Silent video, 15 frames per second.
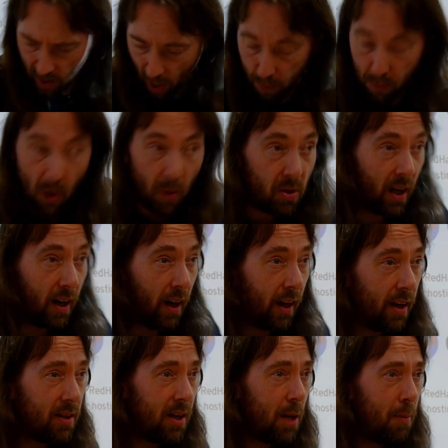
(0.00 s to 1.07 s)
Amusingly,
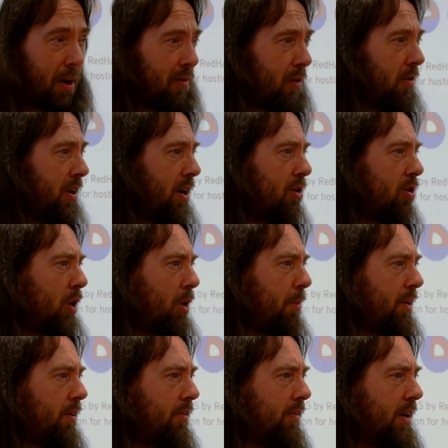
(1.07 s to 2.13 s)
has anyone ever written a Docker
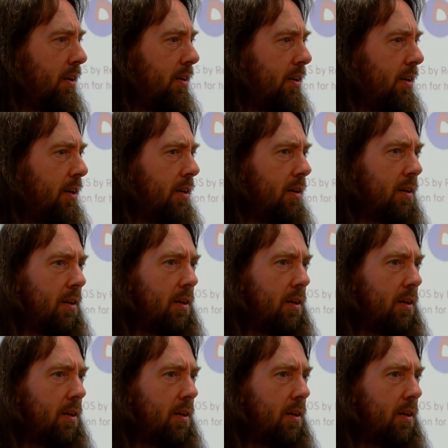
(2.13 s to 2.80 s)
build file in here?